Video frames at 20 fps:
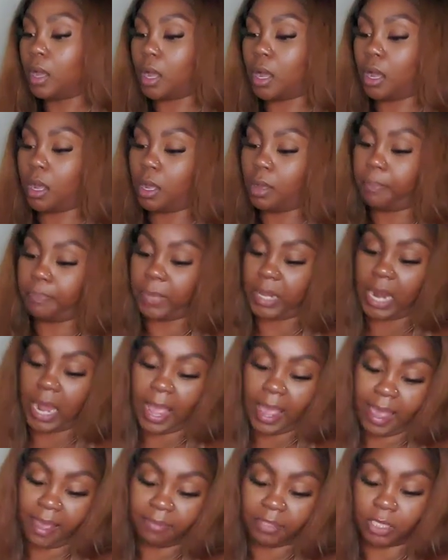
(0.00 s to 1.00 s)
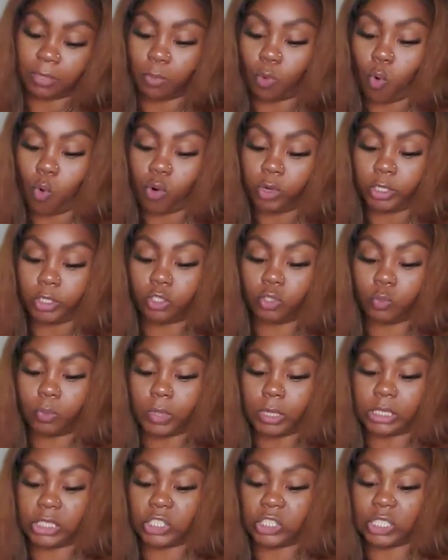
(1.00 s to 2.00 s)
Um, and I have some orange
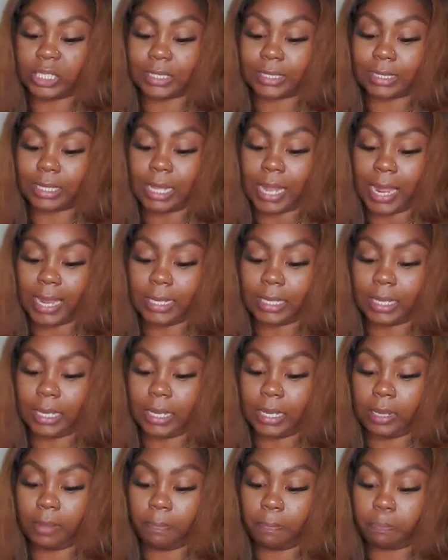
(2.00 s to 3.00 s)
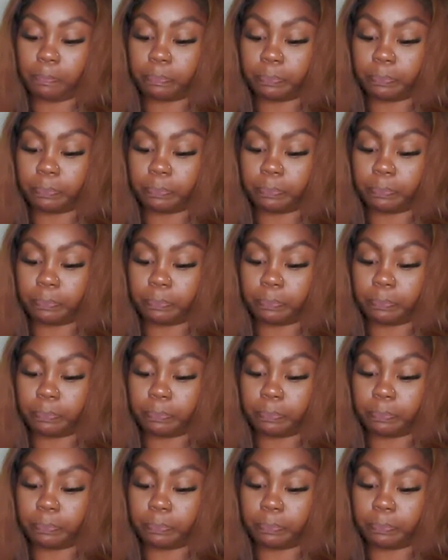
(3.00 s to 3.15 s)
ones just like it.